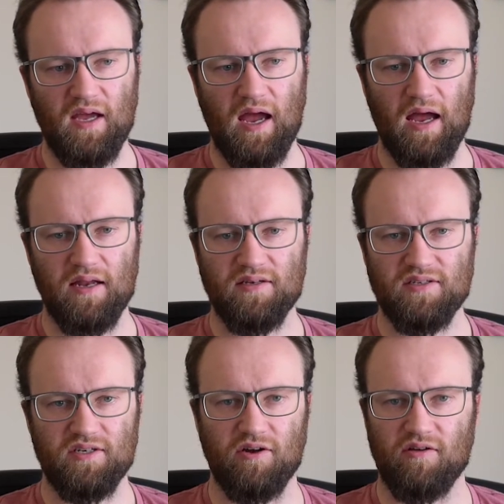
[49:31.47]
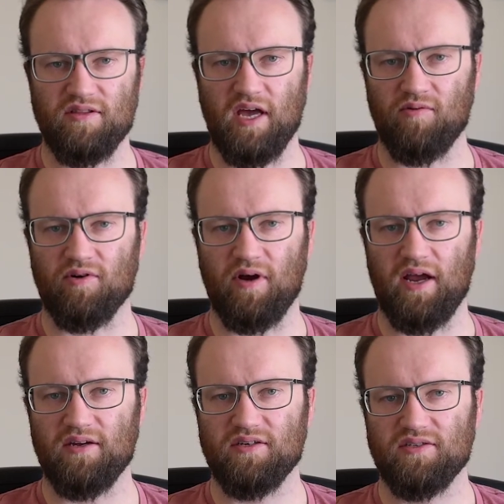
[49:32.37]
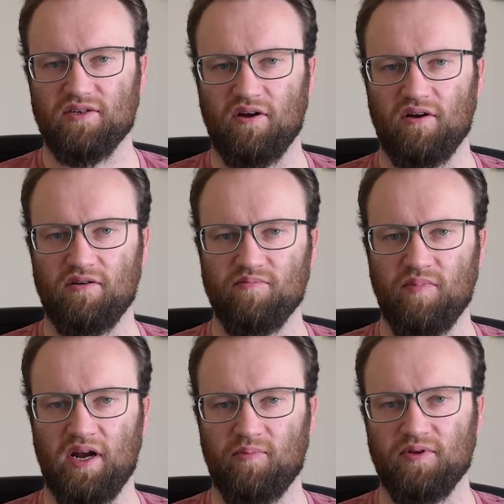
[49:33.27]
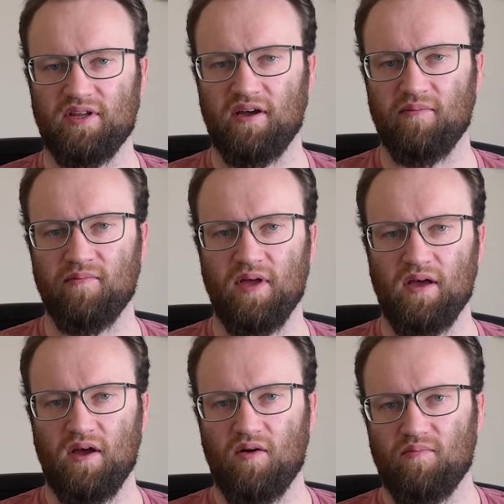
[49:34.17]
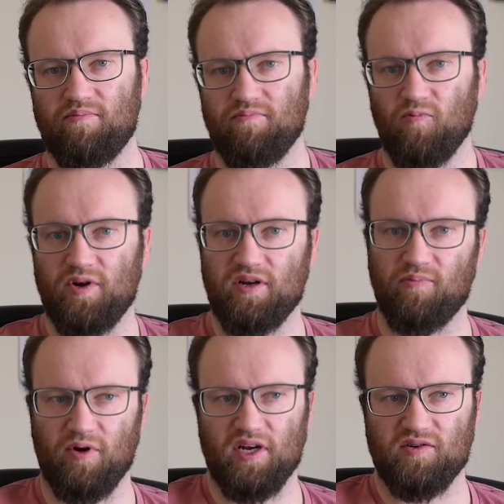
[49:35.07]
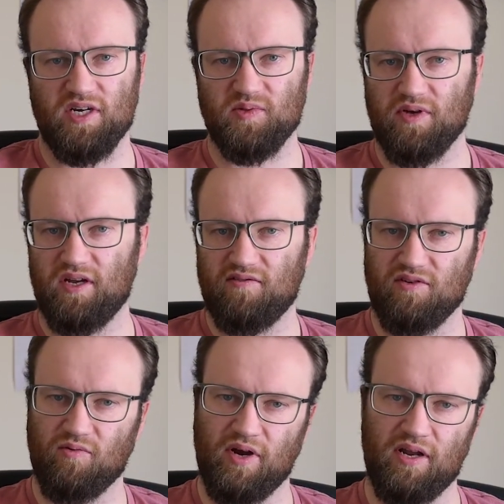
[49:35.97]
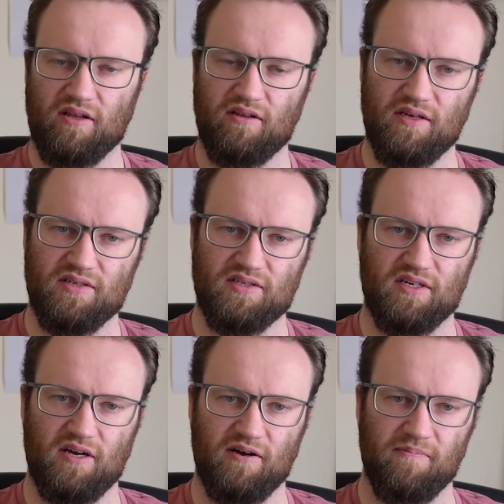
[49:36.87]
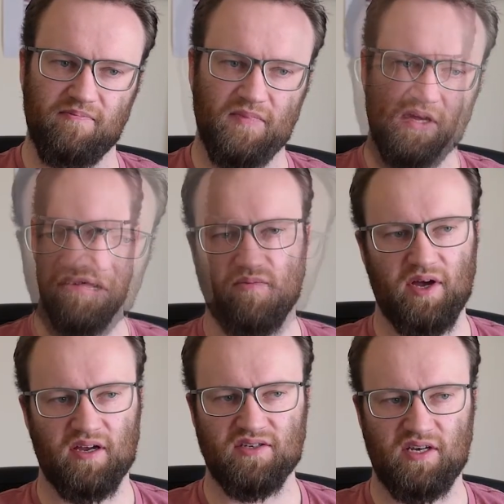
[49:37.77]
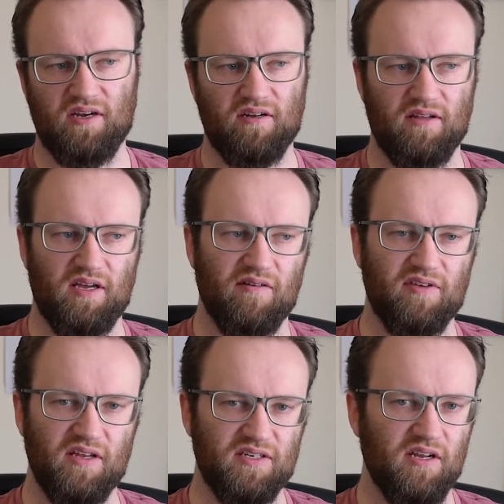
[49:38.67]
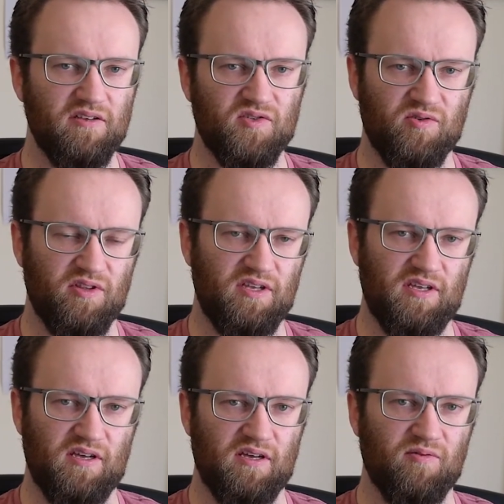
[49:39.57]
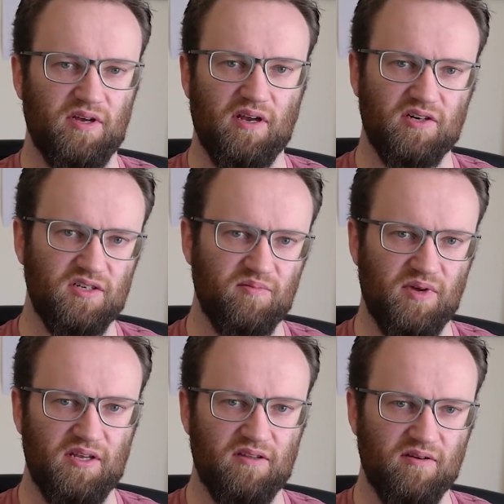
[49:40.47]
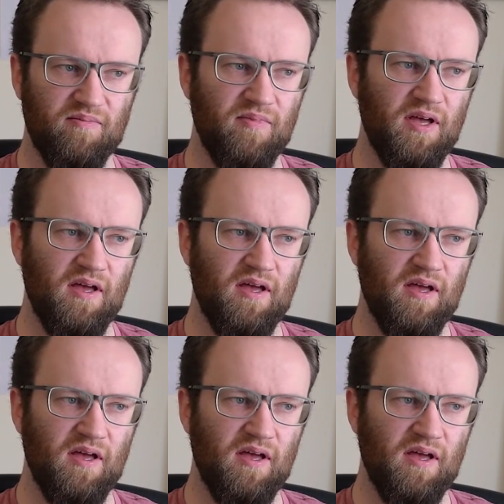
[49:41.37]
And they were great. So meet up with them when you're pre-transplant, if you're on the waiting list. Have a magazine, and they have get-togethers through the year where you can actually meet them.